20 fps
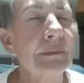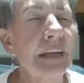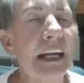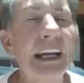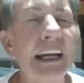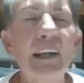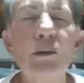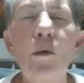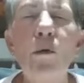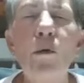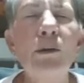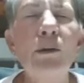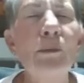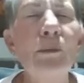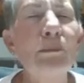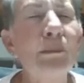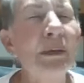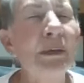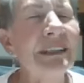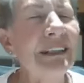Let all the
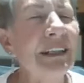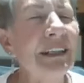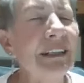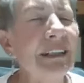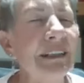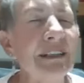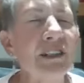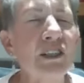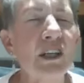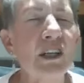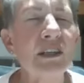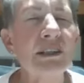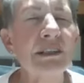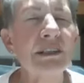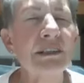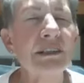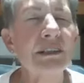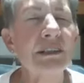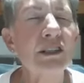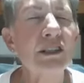busyness
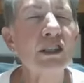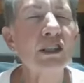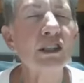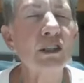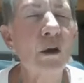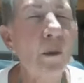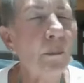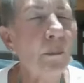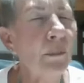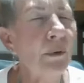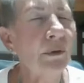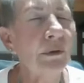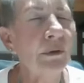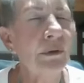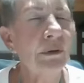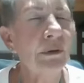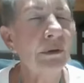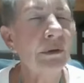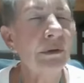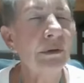just stop
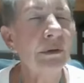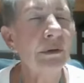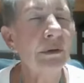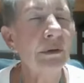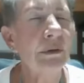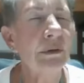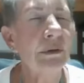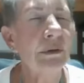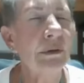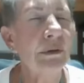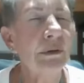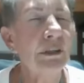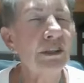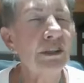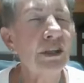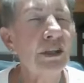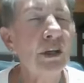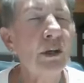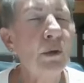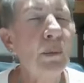
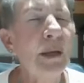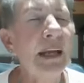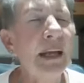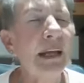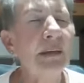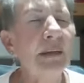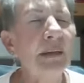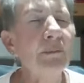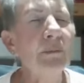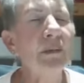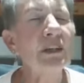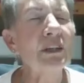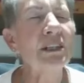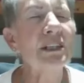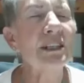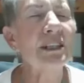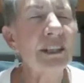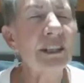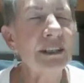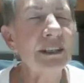so that we can
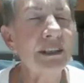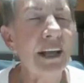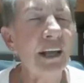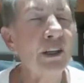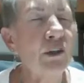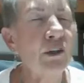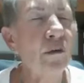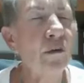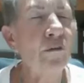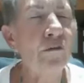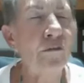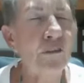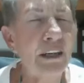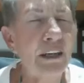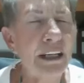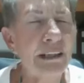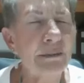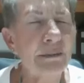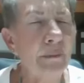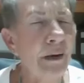sit at your
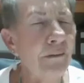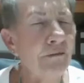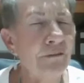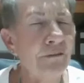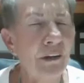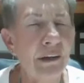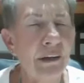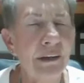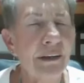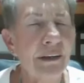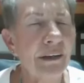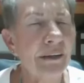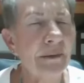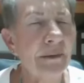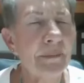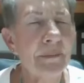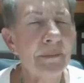feet, my Father.